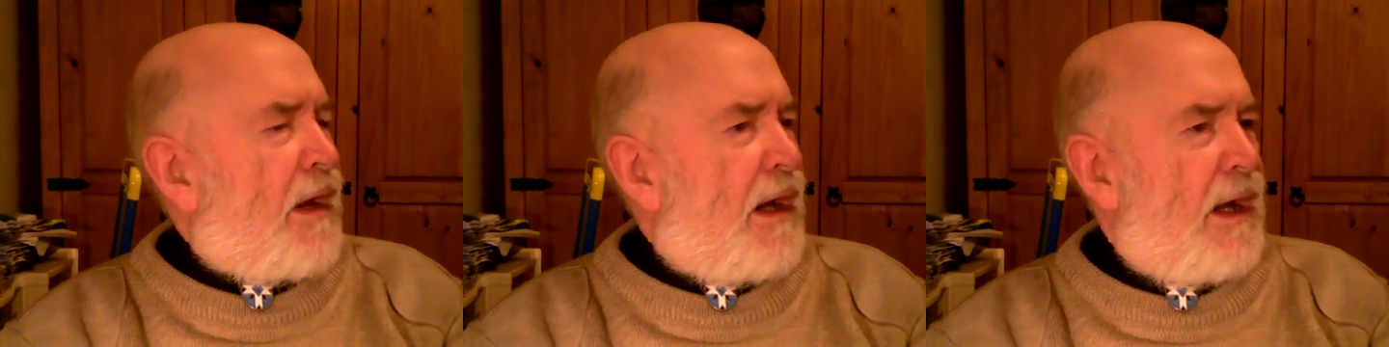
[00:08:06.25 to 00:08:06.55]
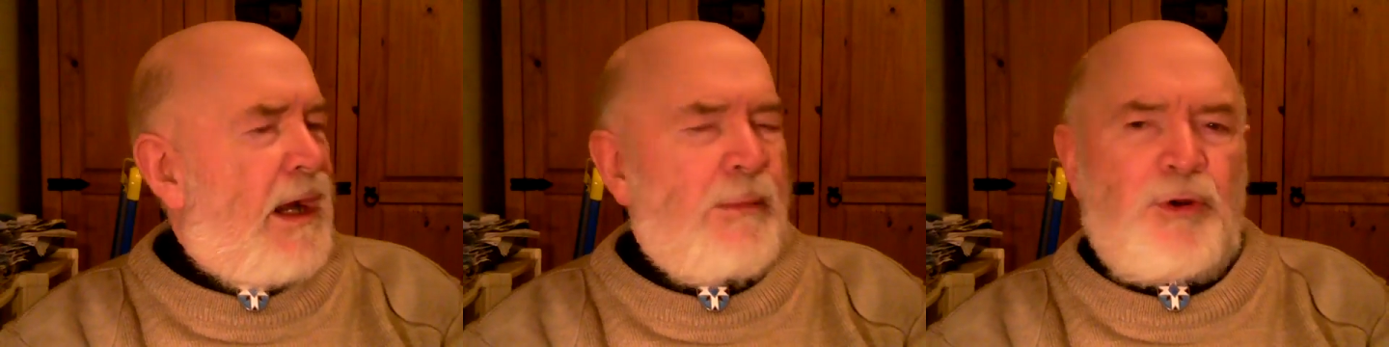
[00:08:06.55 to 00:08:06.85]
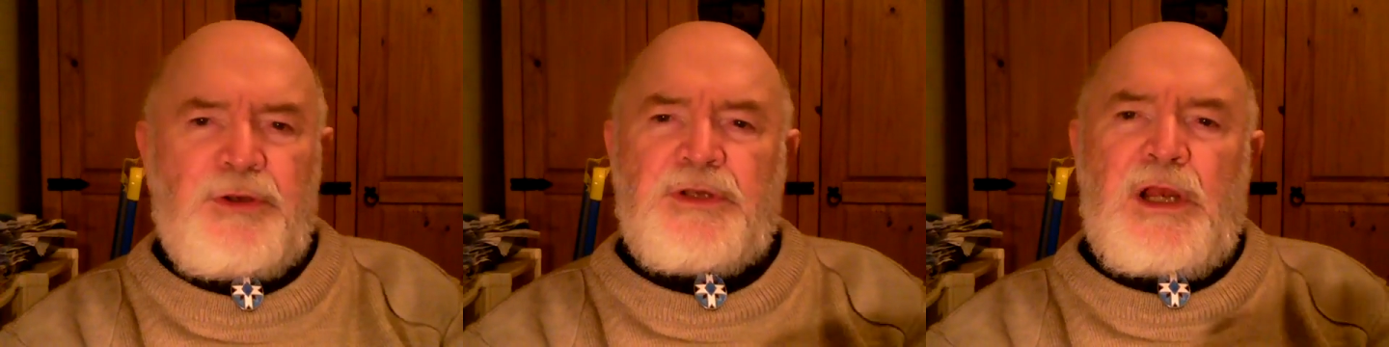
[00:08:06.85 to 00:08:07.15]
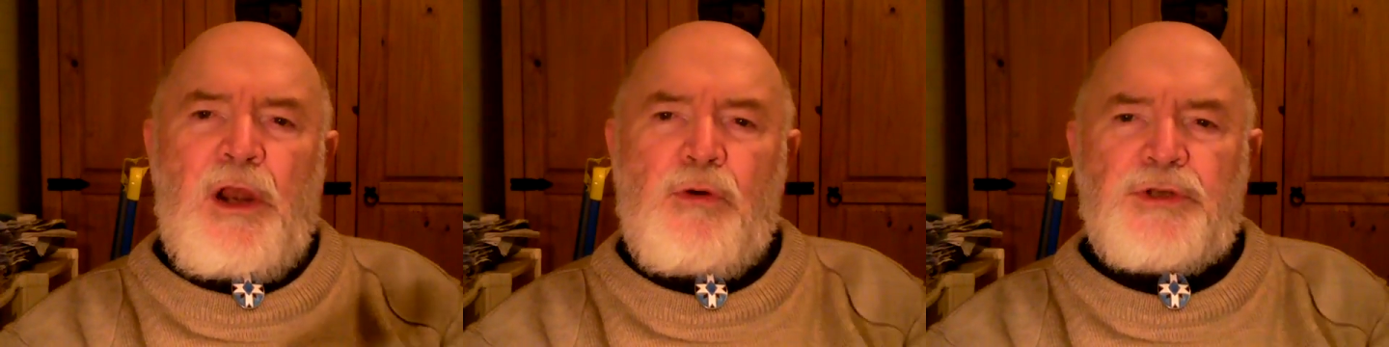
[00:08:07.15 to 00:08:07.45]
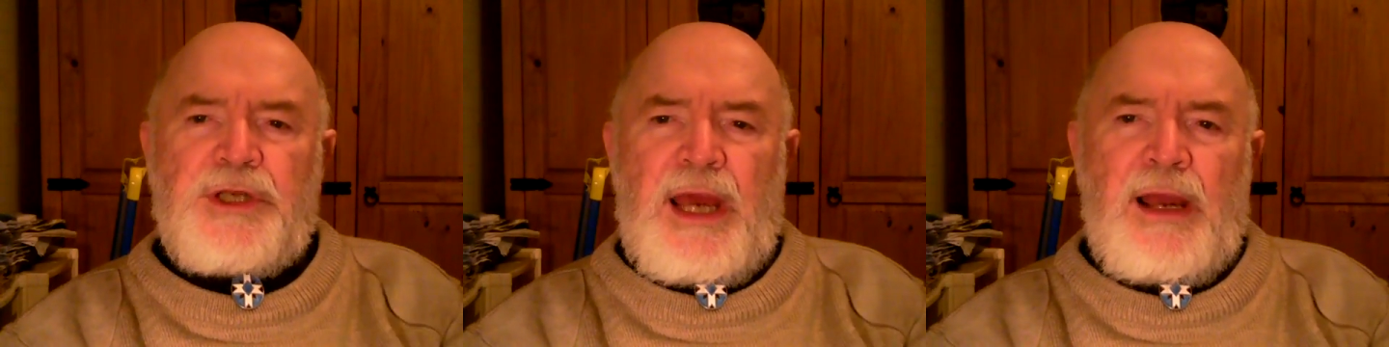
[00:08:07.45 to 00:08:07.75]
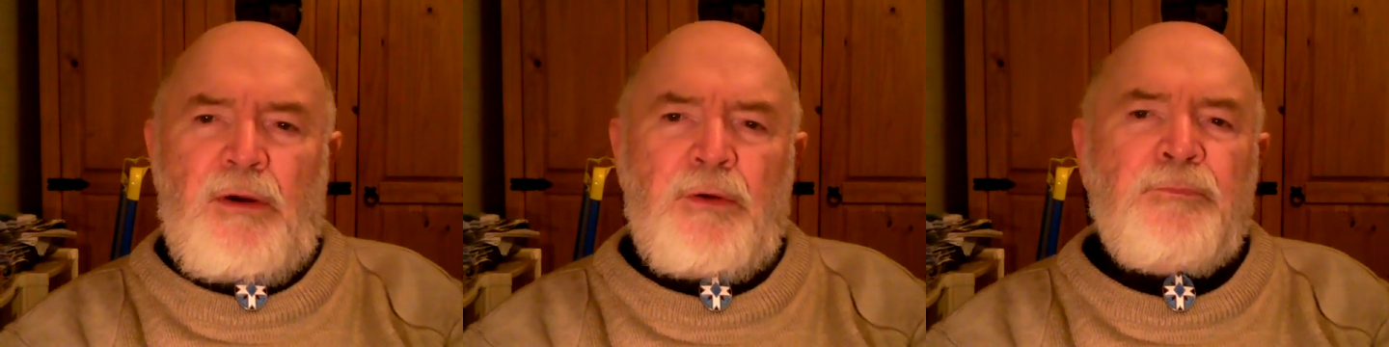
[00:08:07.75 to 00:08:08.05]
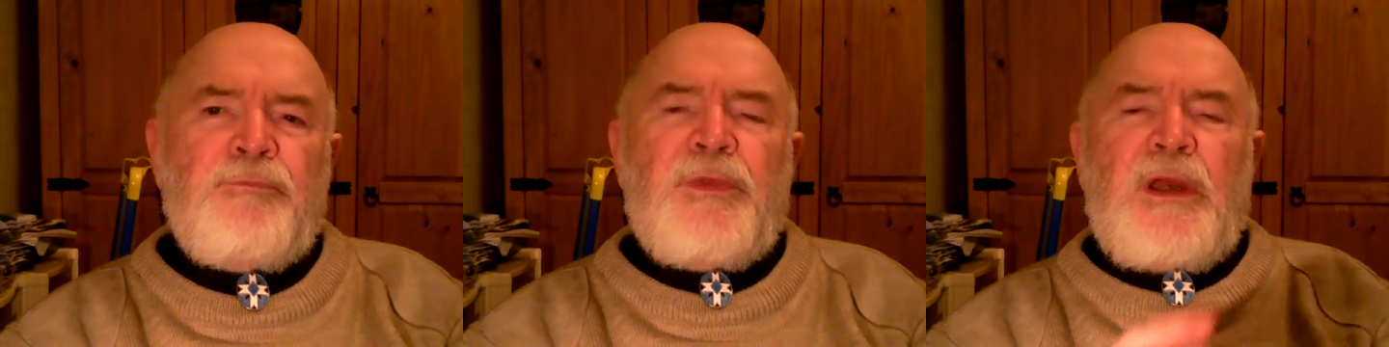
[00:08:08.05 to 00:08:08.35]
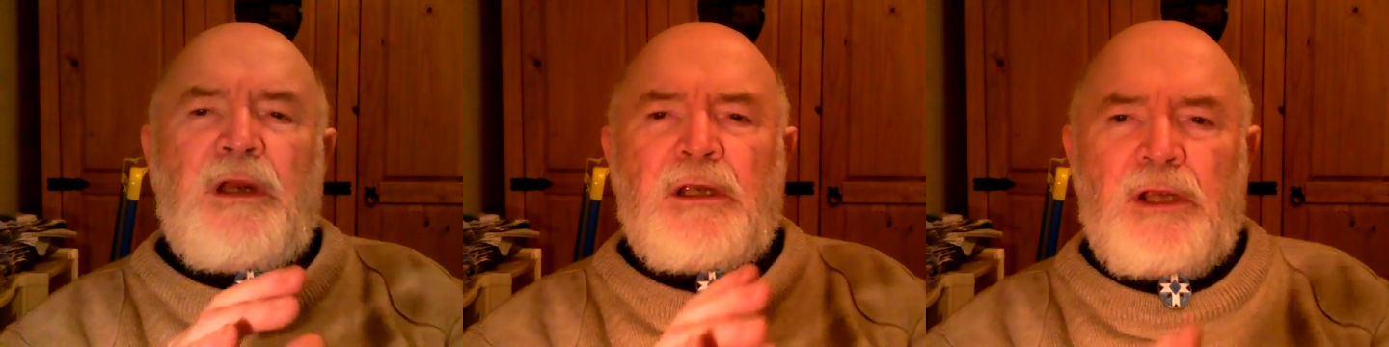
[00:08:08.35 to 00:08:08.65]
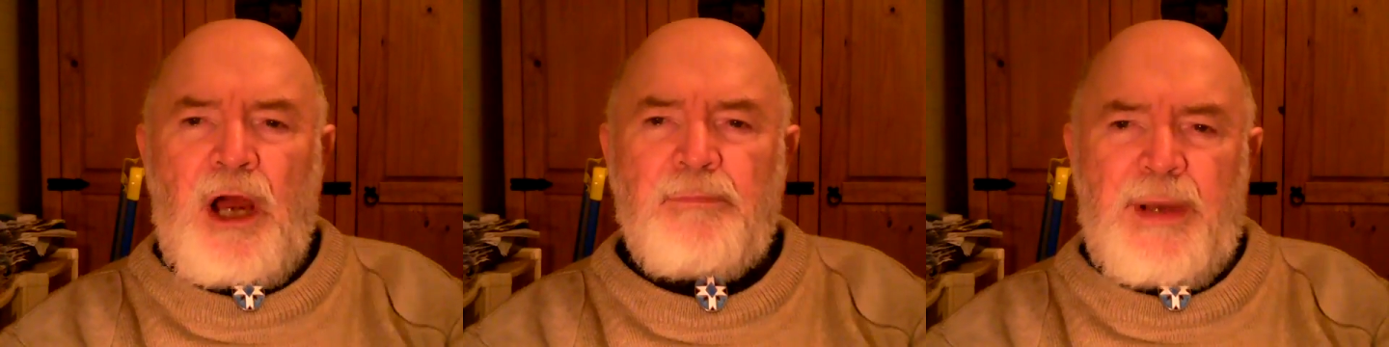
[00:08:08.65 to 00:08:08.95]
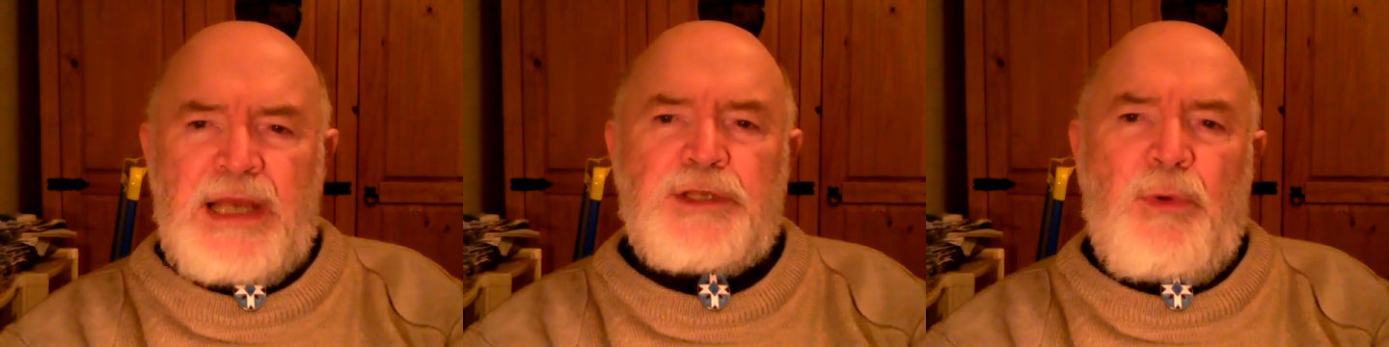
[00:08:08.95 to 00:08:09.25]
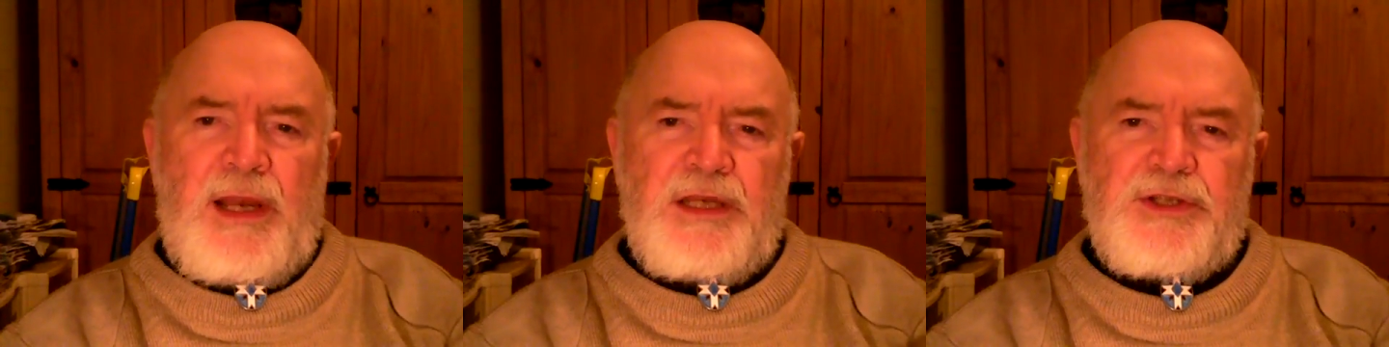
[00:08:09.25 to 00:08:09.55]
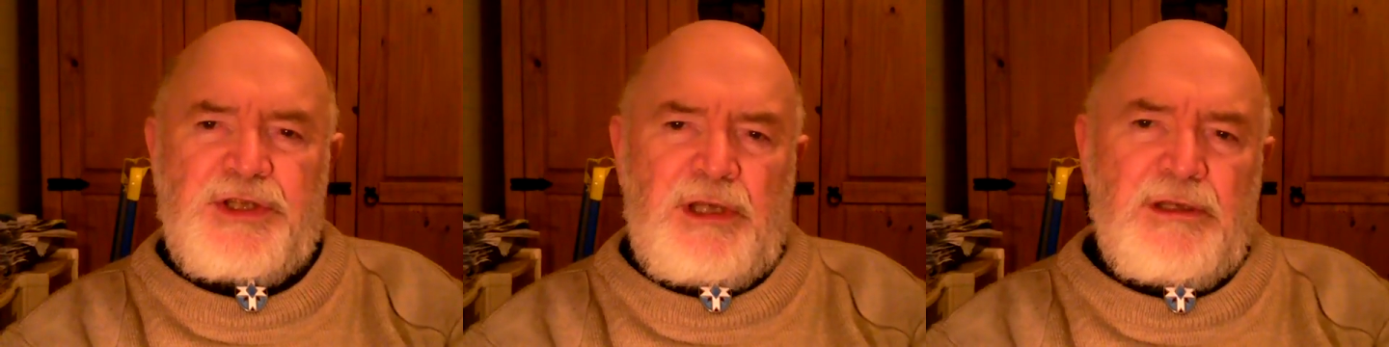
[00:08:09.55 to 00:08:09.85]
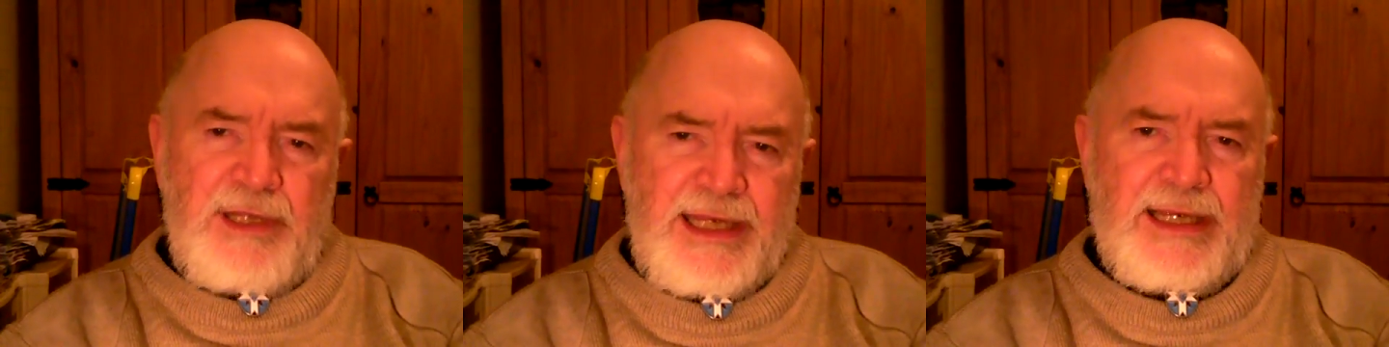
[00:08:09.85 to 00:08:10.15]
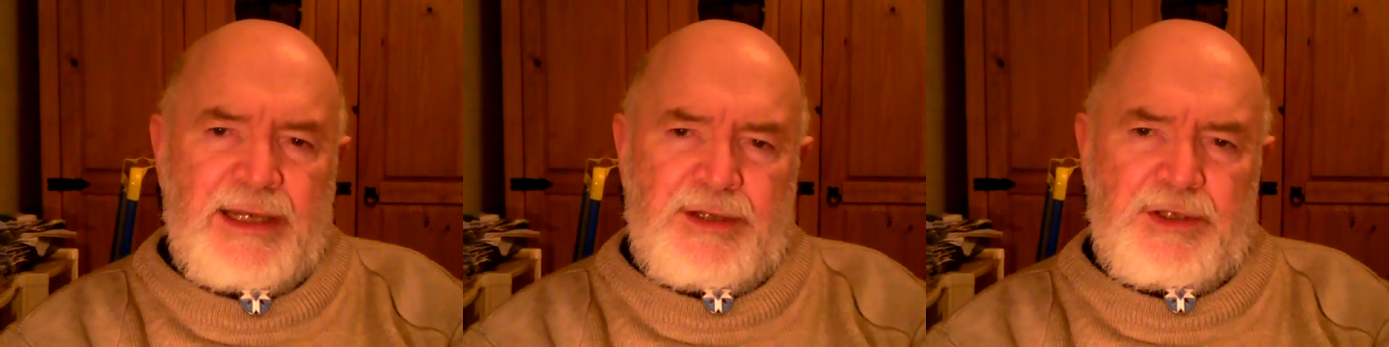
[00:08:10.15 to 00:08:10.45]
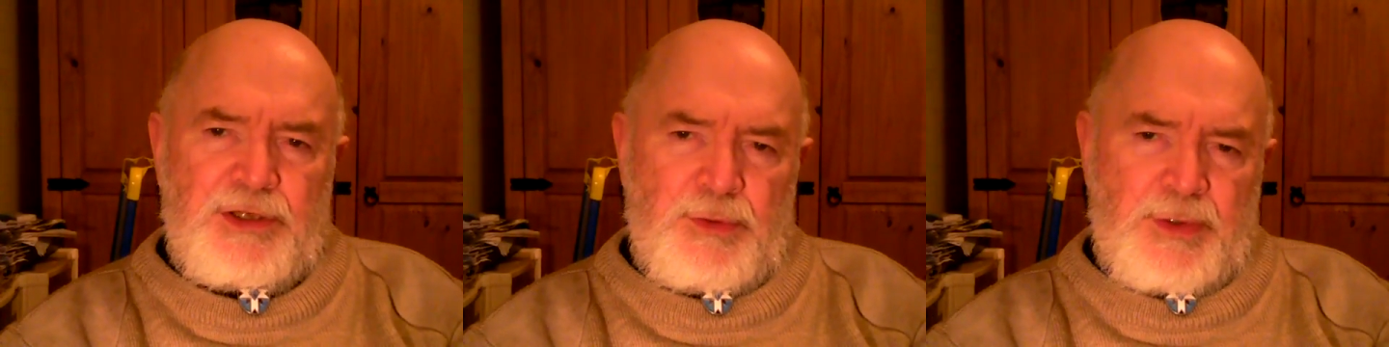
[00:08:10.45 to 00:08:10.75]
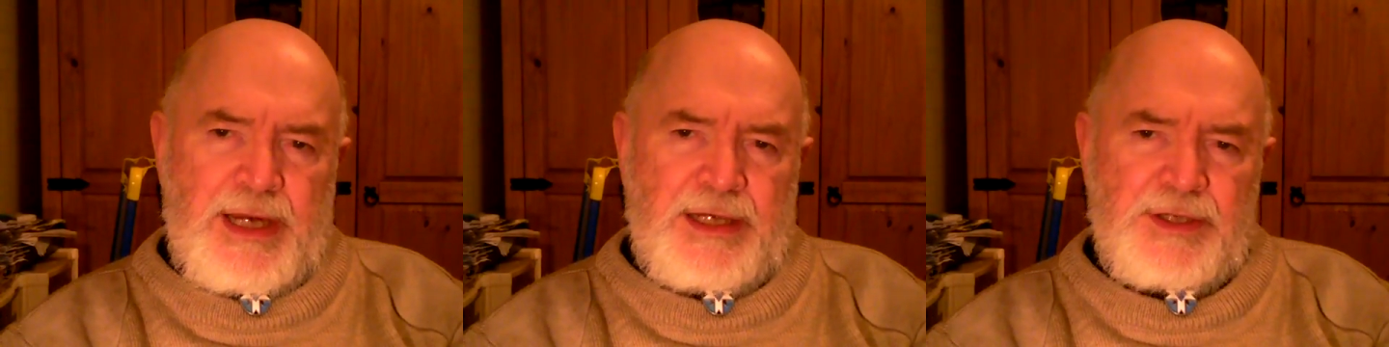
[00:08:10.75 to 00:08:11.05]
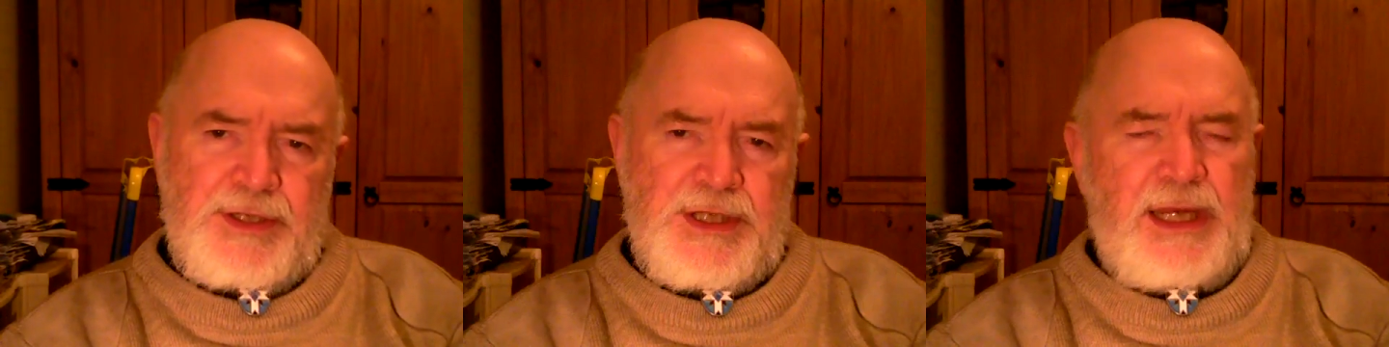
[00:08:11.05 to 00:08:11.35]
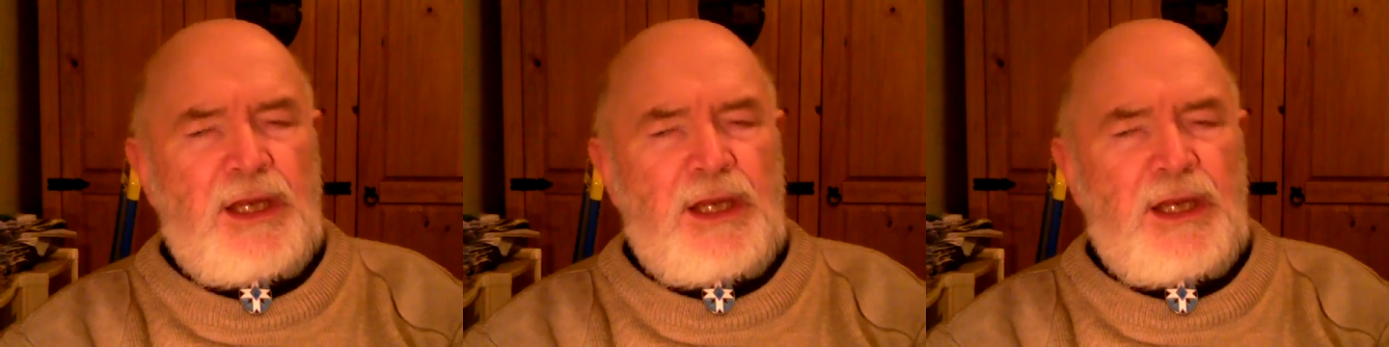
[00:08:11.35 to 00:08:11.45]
I'm going to close now. God bless while it's still legal in the UK to say